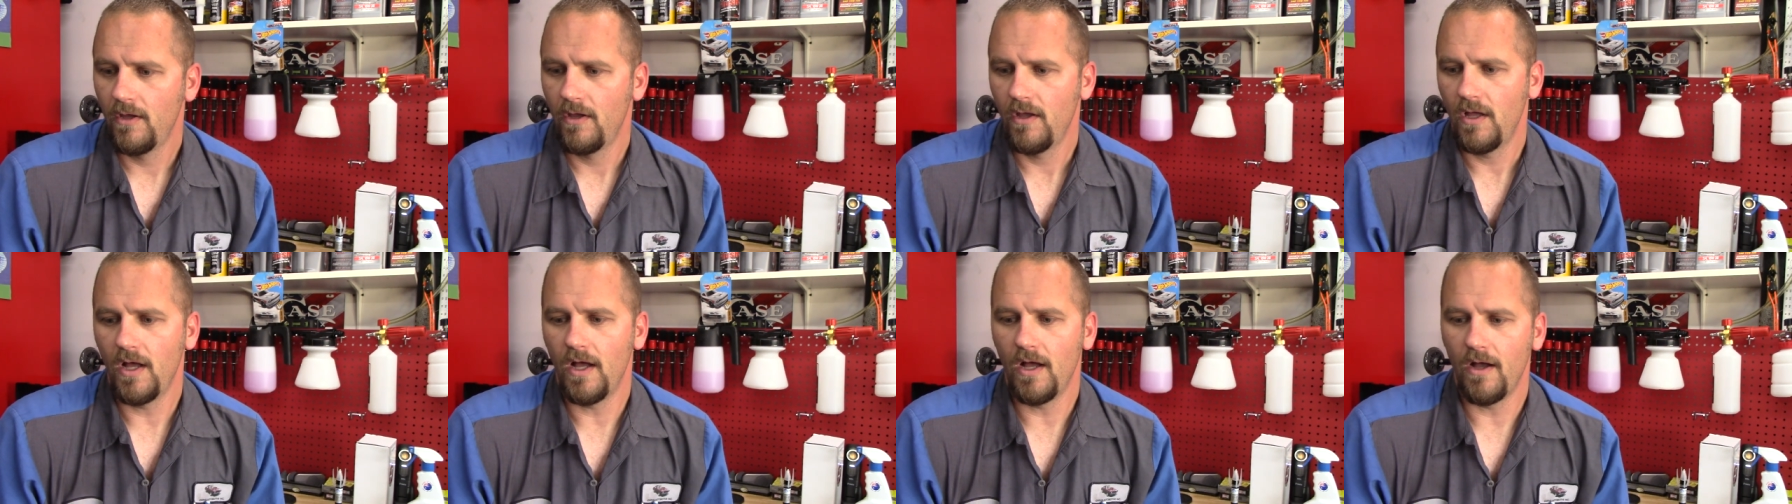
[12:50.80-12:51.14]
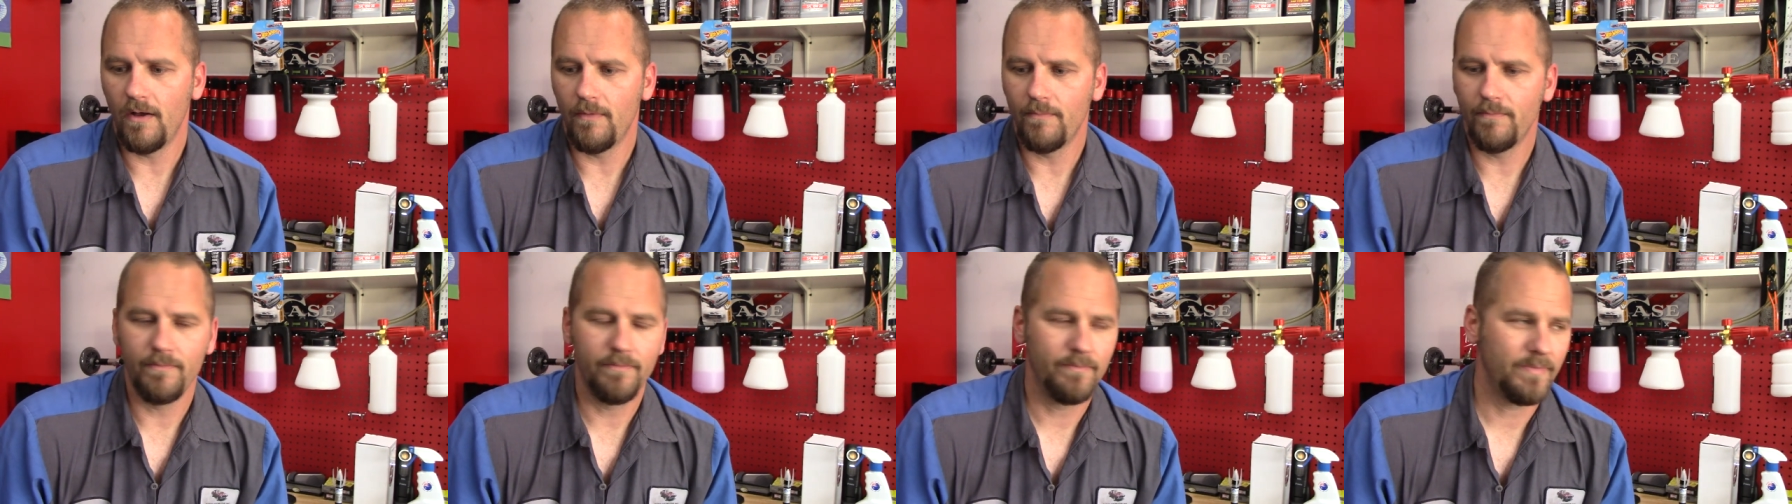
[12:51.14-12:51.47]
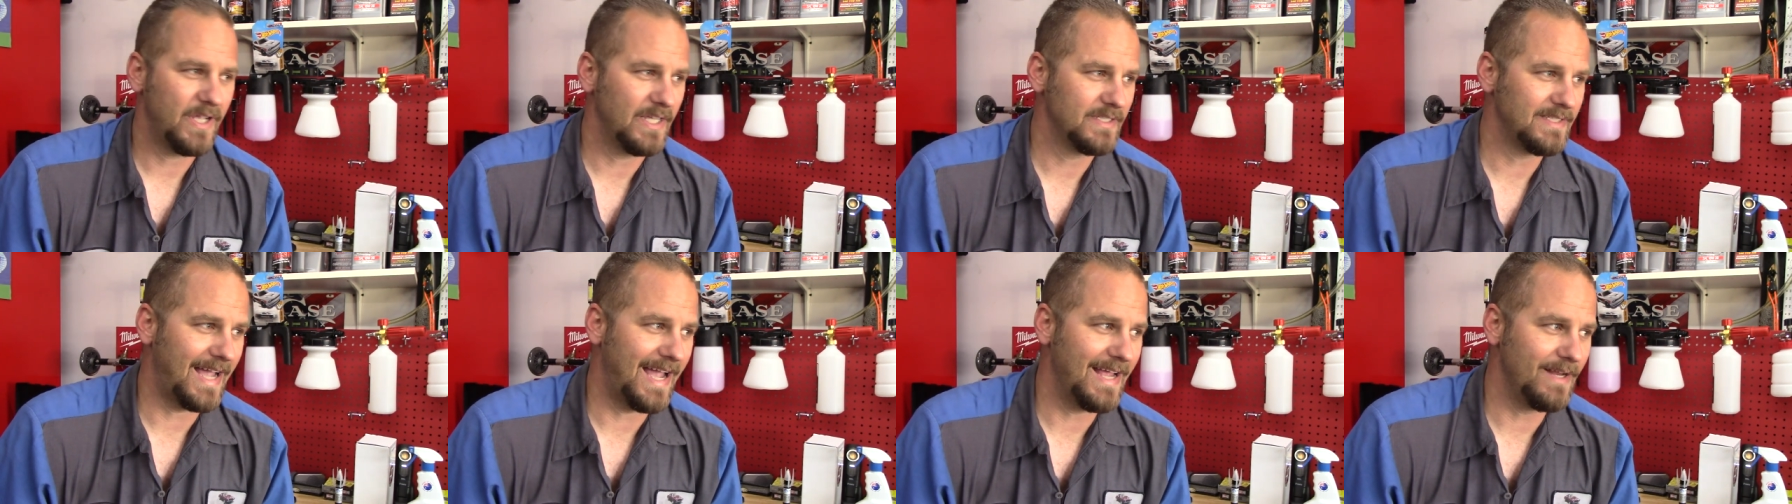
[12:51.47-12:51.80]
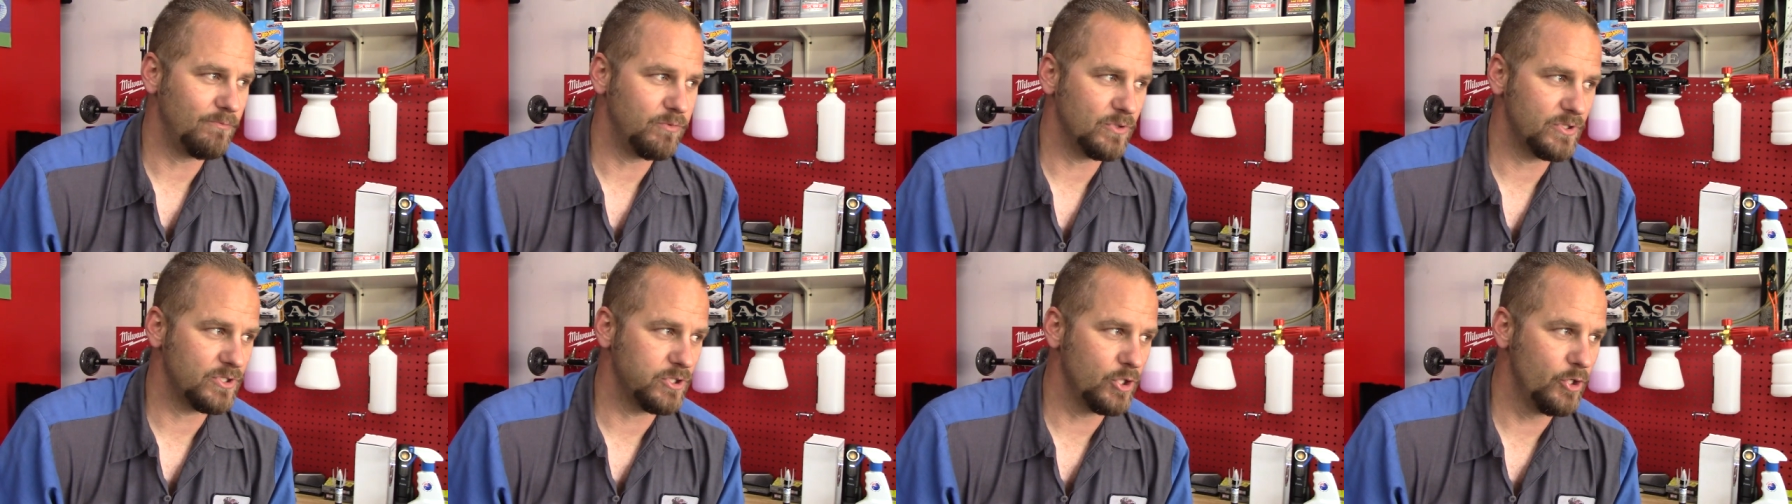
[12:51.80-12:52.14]
because um, I
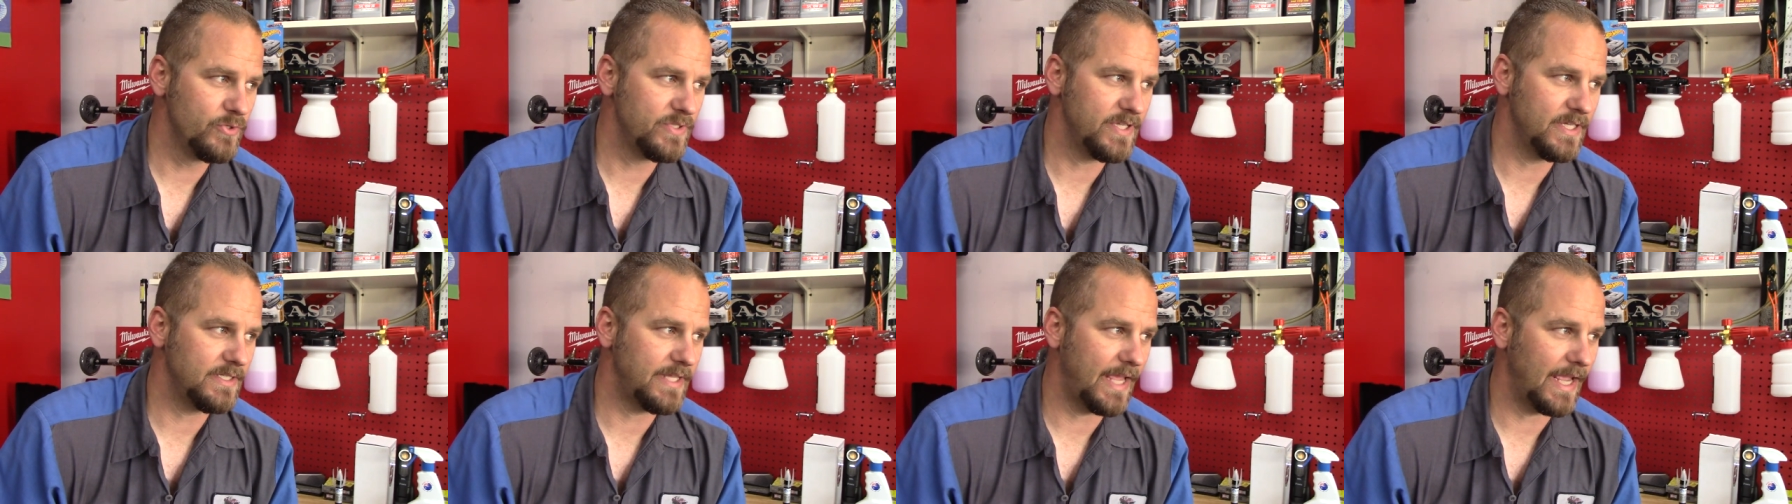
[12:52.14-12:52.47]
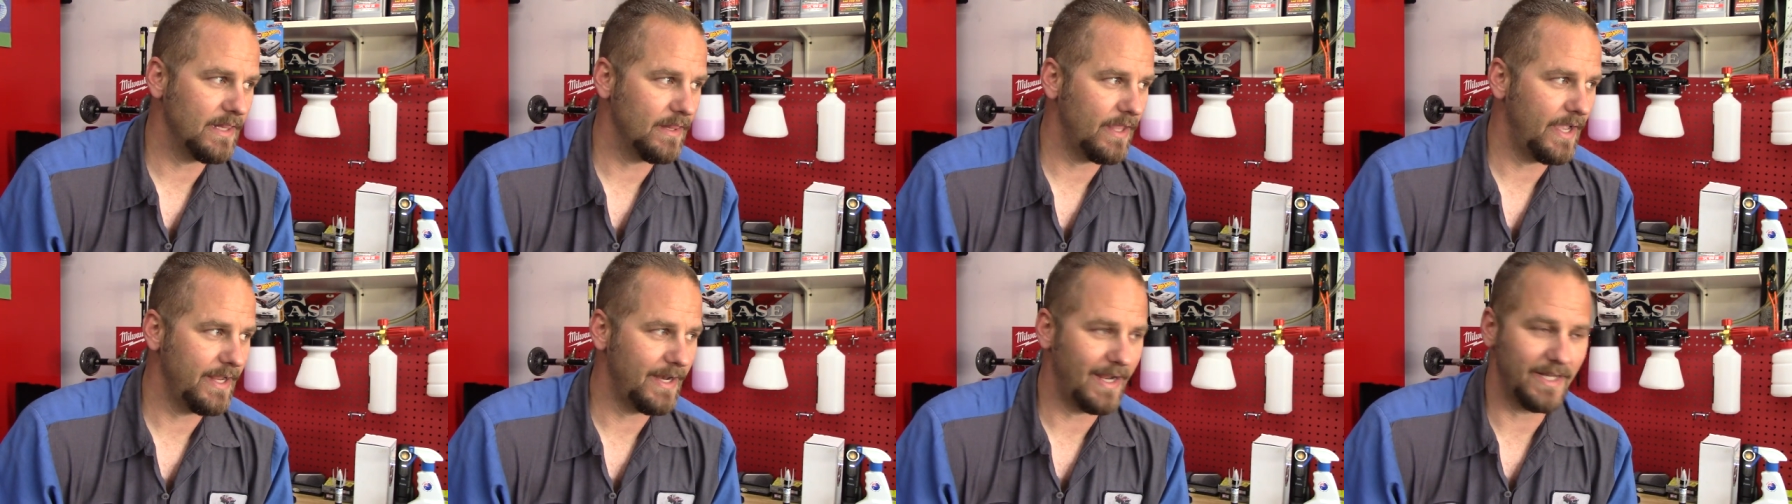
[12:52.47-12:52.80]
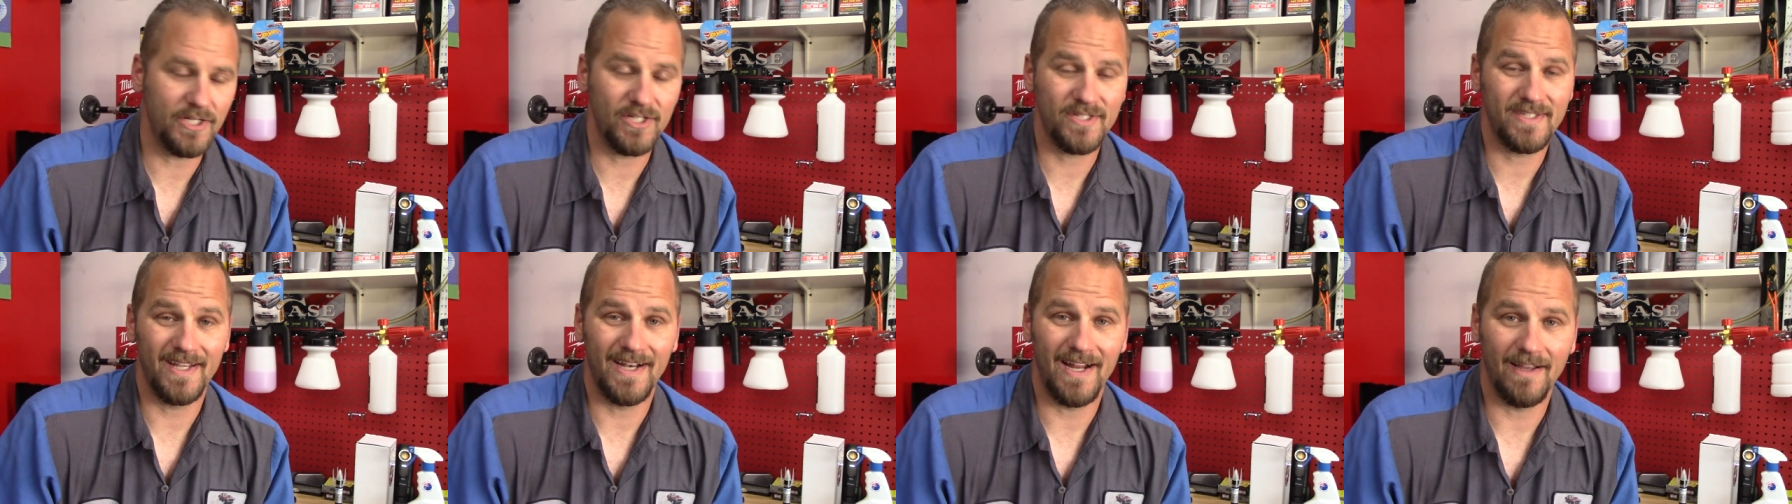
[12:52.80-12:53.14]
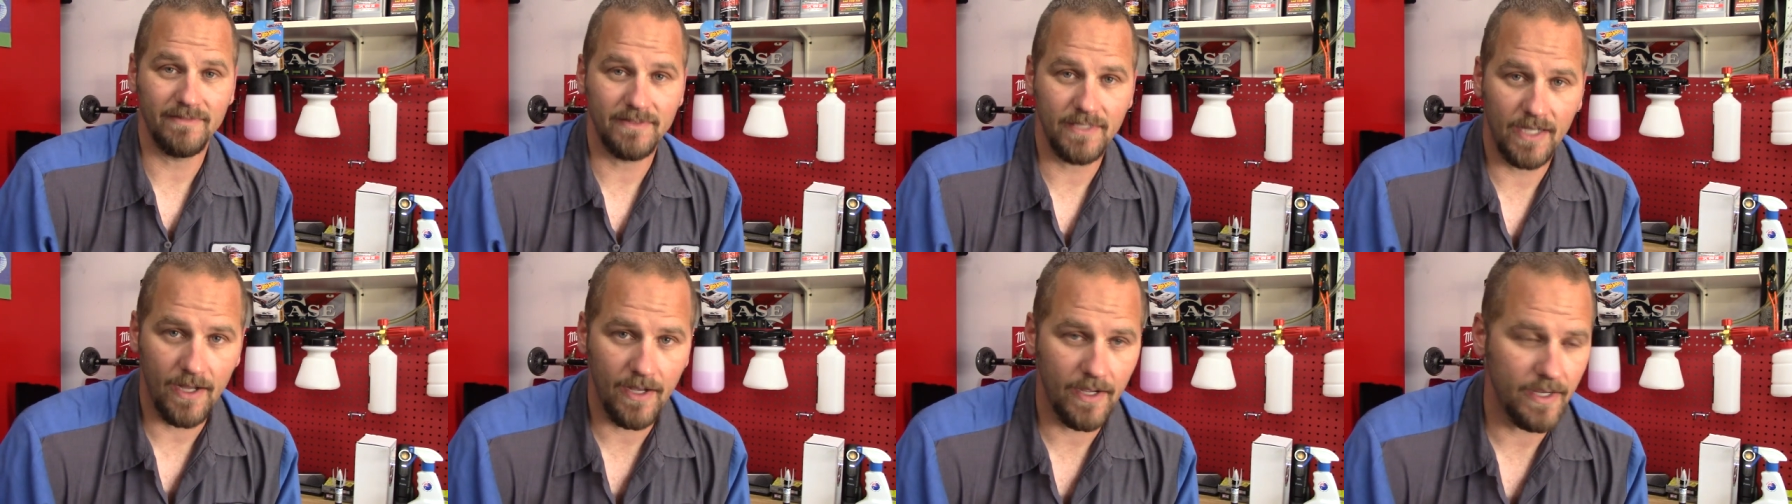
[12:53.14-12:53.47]
was losing daylight and I just didn't
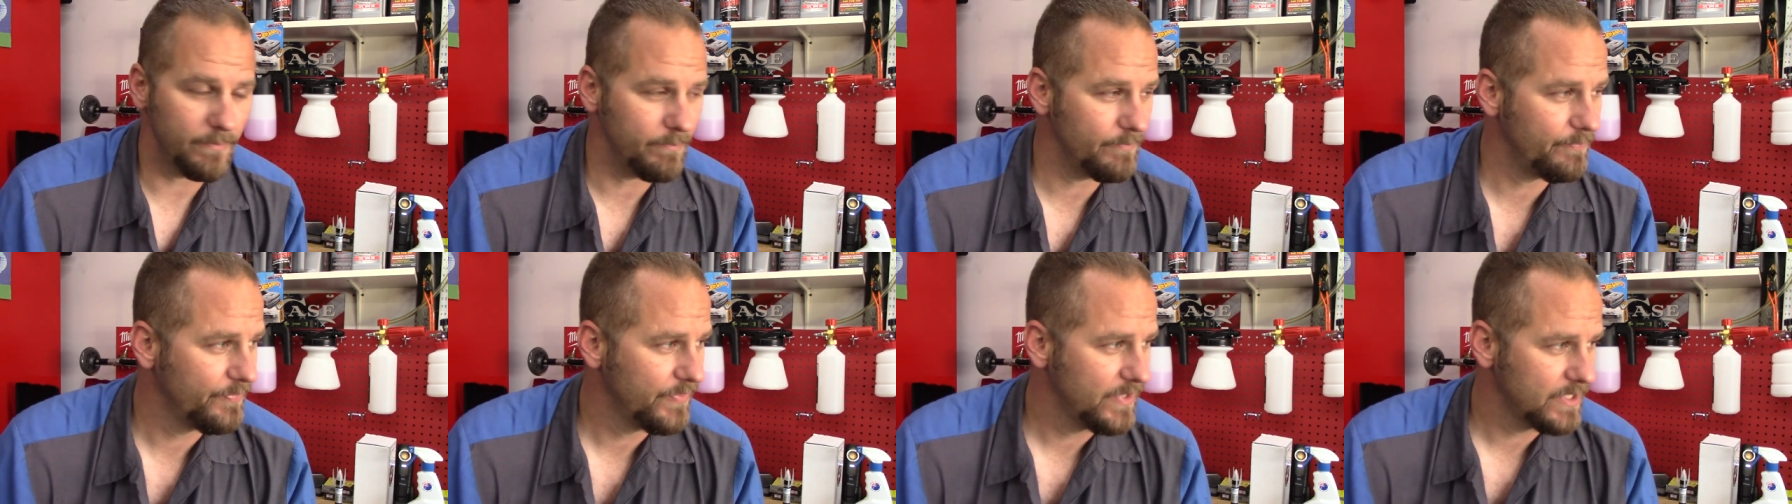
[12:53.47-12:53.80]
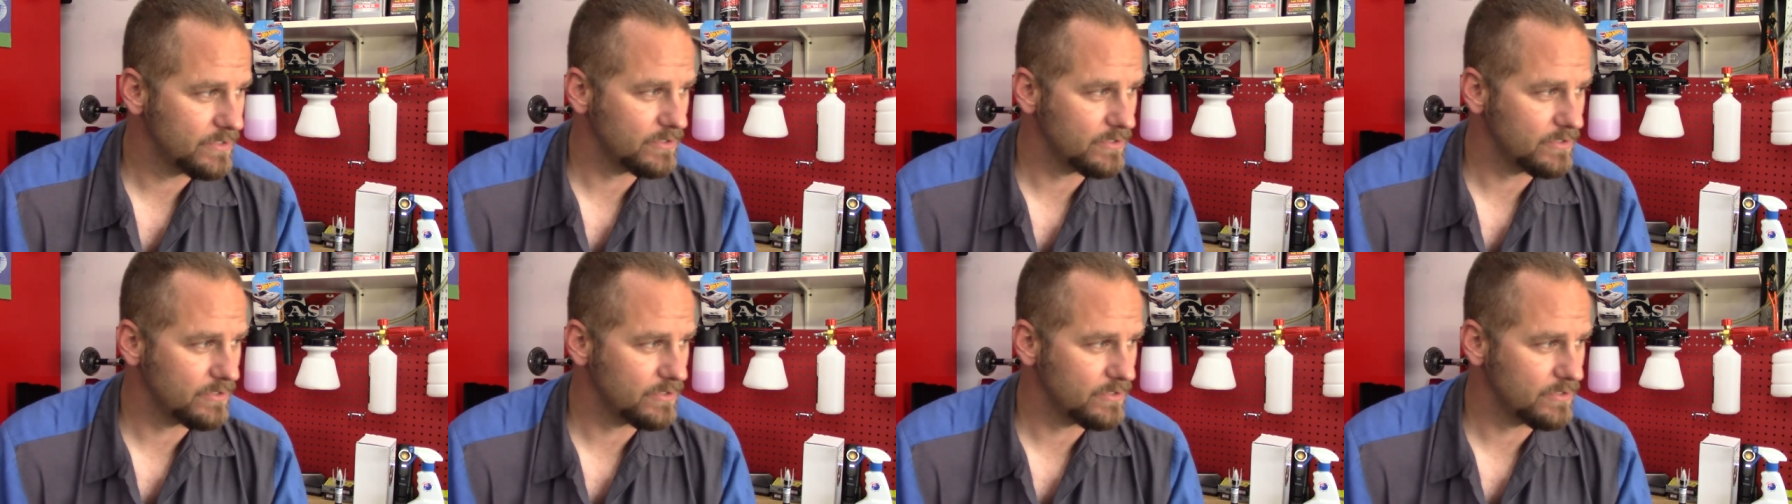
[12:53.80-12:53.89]
have time.